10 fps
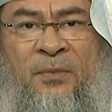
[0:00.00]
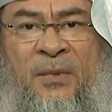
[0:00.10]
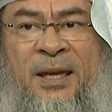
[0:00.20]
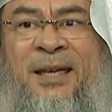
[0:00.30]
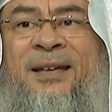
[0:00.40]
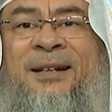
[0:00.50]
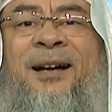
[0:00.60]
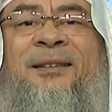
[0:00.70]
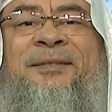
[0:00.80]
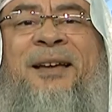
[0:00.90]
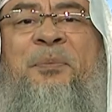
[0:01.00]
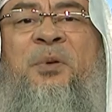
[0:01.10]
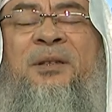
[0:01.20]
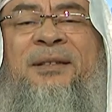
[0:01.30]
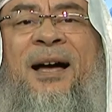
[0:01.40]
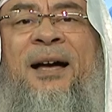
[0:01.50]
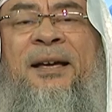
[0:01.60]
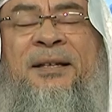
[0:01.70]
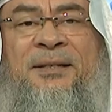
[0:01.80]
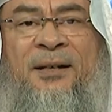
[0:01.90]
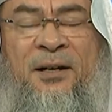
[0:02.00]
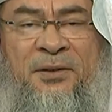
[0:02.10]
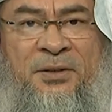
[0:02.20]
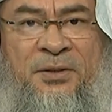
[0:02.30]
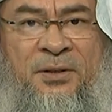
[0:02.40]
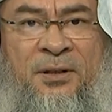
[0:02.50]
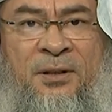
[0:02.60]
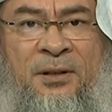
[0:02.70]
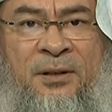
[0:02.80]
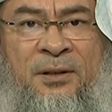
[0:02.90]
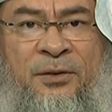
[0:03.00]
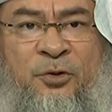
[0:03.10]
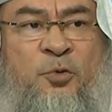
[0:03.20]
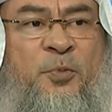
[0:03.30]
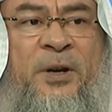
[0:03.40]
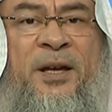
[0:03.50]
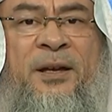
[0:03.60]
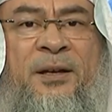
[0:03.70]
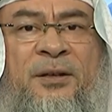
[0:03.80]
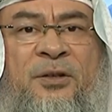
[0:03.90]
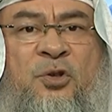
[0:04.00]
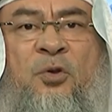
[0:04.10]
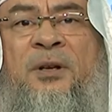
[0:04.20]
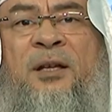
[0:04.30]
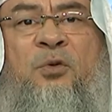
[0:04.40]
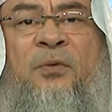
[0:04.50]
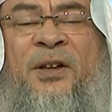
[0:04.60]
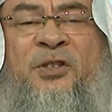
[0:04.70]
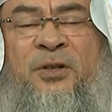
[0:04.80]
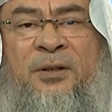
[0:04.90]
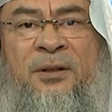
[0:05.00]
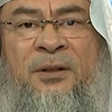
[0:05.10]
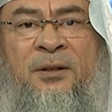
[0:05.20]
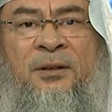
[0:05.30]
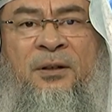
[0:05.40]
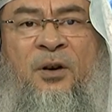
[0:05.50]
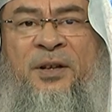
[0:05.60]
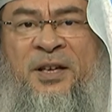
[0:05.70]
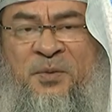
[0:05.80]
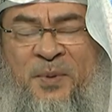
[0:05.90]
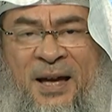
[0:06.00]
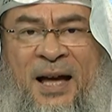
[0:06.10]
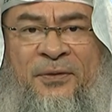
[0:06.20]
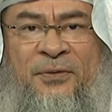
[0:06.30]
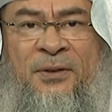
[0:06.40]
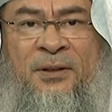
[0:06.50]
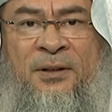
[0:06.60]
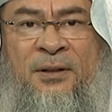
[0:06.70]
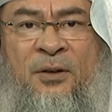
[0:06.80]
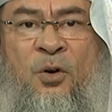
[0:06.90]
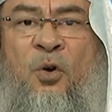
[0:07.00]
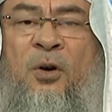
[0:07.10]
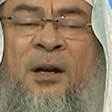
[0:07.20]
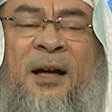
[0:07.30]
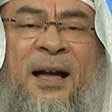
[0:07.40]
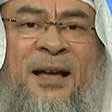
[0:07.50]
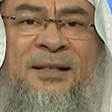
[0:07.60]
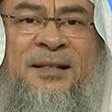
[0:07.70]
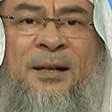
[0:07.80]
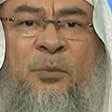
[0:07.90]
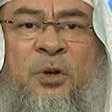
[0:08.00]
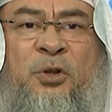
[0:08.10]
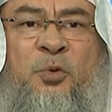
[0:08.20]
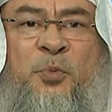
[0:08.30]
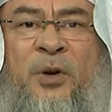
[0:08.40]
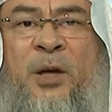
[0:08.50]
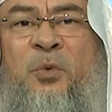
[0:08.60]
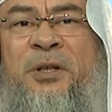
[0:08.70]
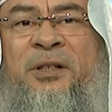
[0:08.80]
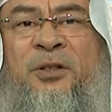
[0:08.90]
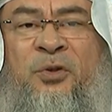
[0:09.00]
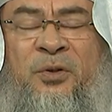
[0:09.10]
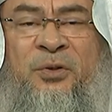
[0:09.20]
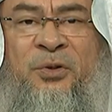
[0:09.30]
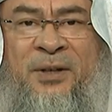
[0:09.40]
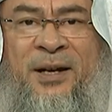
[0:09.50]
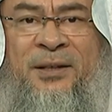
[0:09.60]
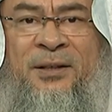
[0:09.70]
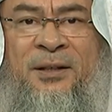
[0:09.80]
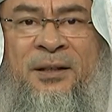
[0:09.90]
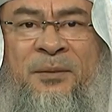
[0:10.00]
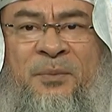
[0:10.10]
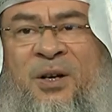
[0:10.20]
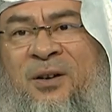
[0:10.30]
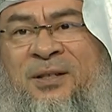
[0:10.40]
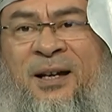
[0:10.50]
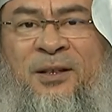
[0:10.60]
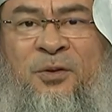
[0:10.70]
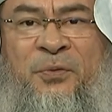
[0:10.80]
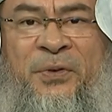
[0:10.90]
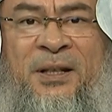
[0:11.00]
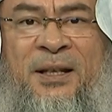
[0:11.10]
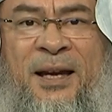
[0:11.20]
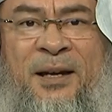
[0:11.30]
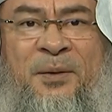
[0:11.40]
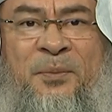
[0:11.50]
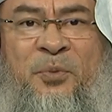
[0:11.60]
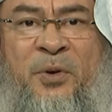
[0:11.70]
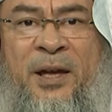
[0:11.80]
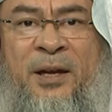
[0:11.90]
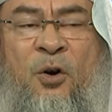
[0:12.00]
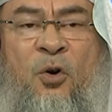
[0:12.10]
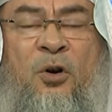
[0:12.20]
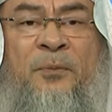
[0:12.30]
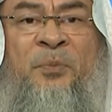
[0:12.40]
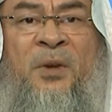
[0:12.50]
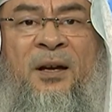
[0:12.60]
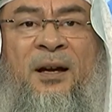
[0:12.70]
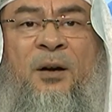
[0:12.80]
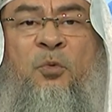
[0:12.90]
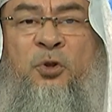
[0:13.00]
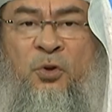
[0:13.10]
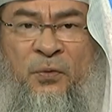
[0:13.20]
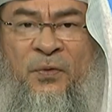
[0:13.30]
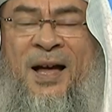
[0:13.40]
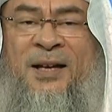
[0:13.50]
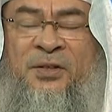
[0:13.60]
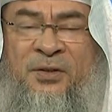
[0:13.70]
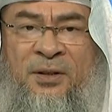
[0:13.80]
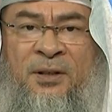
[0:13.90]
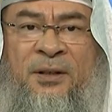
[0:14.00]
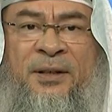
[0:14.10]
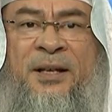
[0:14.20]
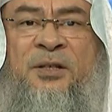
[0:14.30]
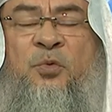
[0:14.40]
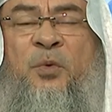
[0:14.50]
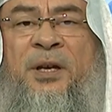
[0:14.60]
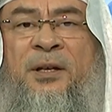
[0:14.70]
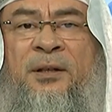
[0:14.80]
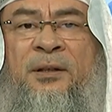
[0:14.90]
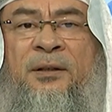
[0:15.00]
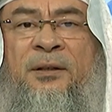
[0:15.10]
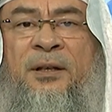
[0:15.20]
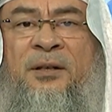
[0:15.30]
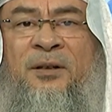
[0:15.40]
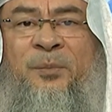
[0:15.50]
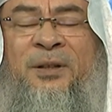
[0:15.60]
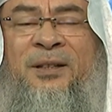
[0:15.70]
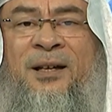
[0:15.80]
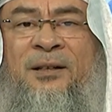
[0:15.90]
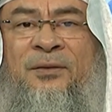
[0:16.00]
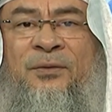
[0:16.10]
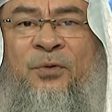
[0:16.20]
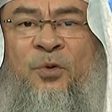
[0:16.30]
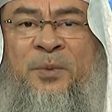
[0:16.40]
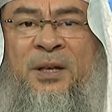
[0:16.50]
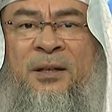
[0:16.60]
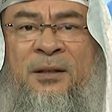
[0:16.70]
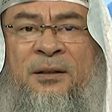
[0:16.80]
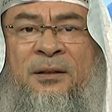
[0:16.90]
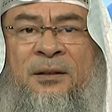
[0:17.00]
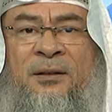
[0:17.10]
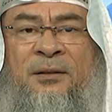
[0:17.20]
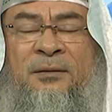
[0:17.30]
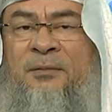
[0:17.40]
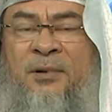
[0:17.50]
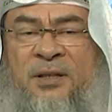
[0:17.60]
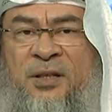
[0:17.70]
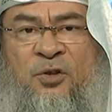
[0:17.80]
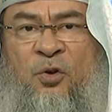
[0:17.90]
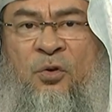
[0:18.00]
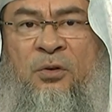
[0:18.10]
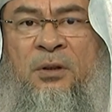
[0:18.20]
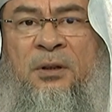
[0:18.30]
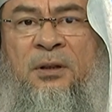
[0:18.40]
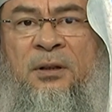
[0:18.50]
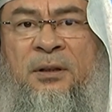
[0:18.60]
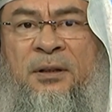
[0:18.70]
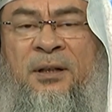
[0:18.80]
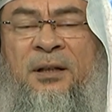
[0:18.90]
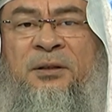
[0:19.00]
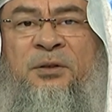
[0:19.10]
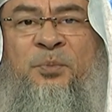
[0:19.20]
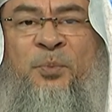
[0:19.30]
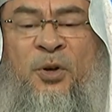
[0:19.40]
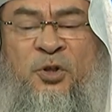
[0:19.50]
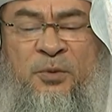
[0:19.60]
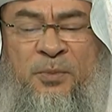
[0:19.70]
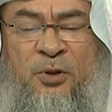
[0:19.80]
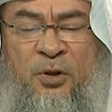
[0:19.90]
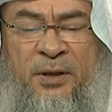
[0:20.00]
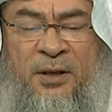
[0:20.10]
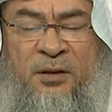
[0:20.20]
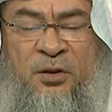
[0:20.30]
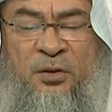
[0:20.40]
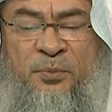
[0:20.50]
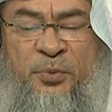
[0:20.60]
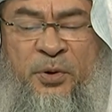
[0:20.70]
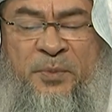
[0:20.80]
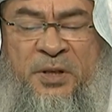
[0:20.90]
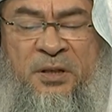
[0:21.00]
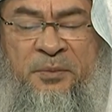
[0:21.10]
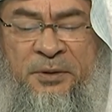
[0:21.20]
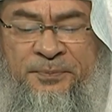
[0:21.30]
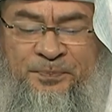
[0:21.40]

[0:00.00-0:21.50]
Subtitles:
He cannot deputize others to pray Sunnatul Fajr on his behalf or ask someone to pray witr tonight because I don't feel like praying, or would you fast next week in Ramadan for me? This is all not possible, not permissible.